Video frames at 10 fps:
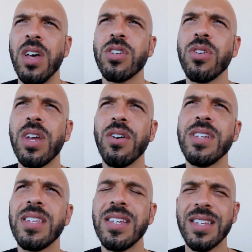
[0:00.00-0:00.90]
So there
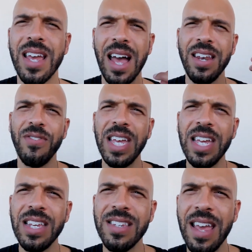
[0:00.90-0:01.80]
is this kind of
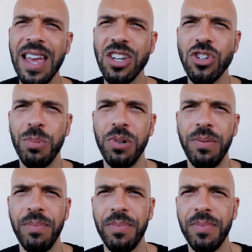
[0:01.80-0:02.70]
intangible